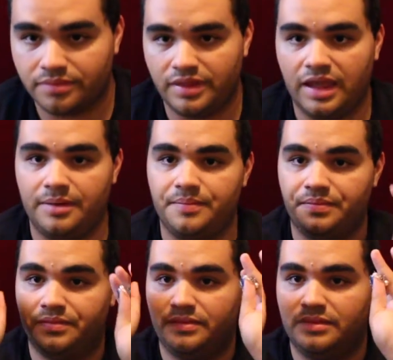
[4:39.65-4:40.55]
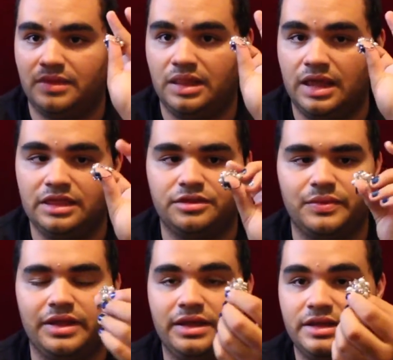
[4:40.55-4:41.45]
yeah, I like the
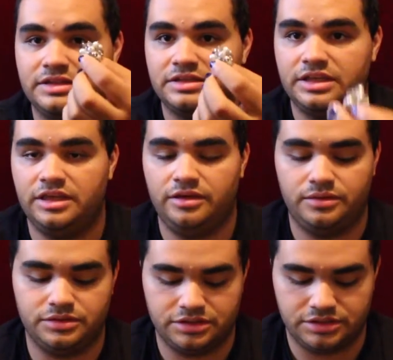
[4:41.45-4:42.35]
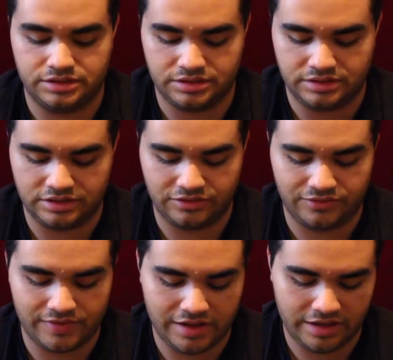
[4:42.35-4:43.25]
ring. It's cute. It's
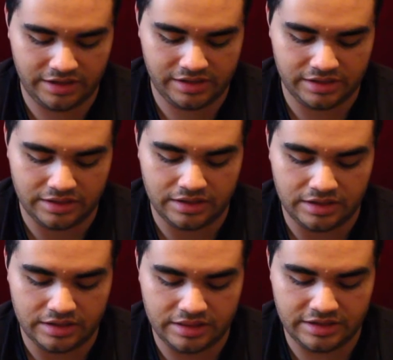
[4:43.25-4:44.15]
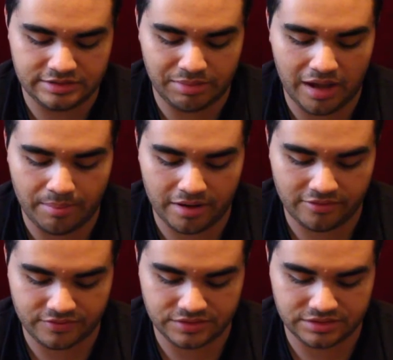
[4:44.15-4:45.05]
fine. These pop
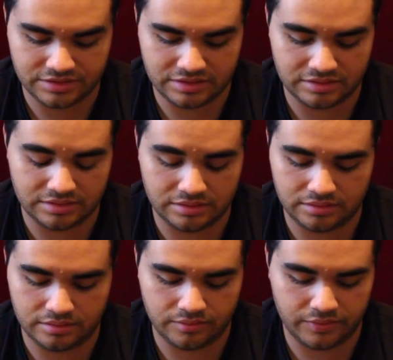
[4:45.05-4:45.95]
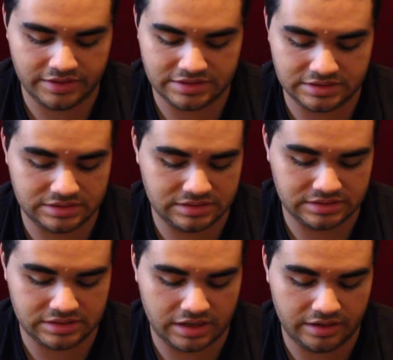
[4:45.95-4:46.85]
off for
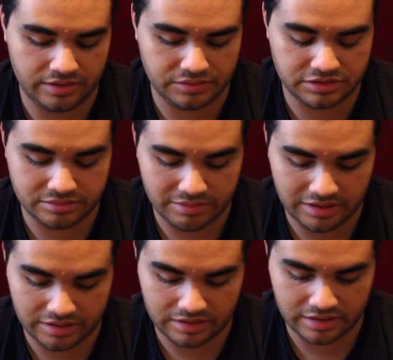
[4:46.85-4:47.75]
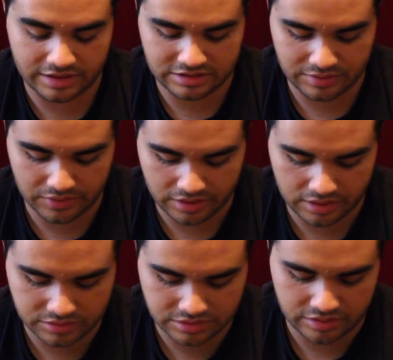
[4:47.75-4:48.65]
reasons unknown to me. I guess they weren't
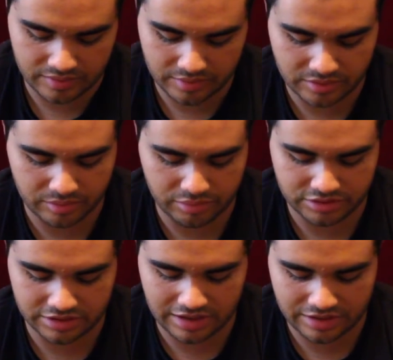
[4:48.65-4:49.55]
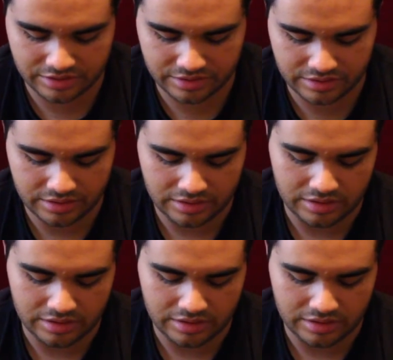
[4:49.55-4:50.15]
closed all the way when they were put together.